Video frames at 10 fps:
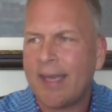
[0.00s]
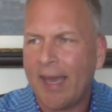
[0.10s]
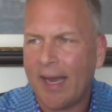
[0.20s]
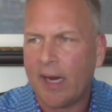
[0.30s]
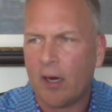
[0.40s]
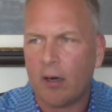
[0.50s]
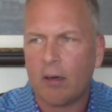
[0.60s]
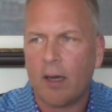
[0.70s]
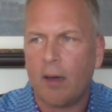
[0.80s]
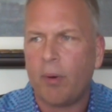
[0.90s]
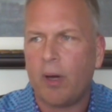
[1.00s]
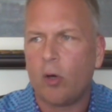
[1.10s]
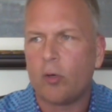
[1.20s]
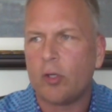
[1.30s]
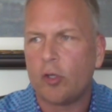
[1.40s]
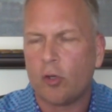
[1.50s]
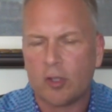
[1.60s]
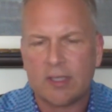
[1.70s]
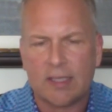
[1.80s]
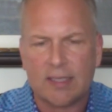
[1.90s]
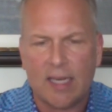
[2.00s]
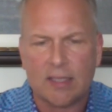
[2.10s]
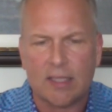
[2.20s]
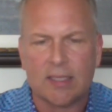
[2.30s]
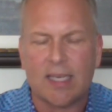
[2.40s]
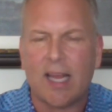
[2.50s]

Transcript: care about your successes.